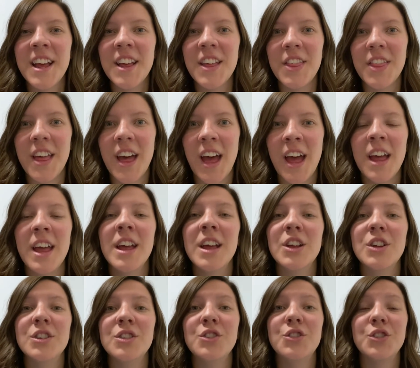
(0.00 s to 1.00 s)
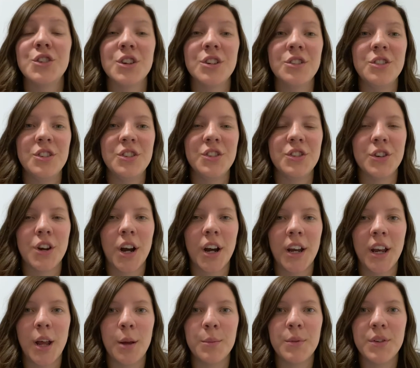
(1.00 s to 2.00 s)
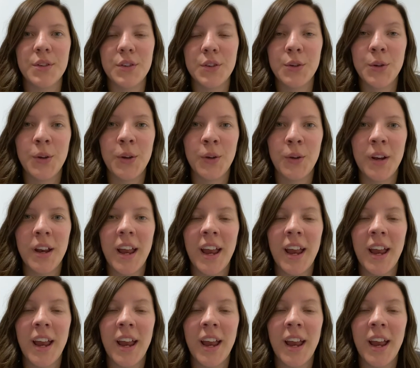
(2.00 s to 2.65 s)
that church is starting up soon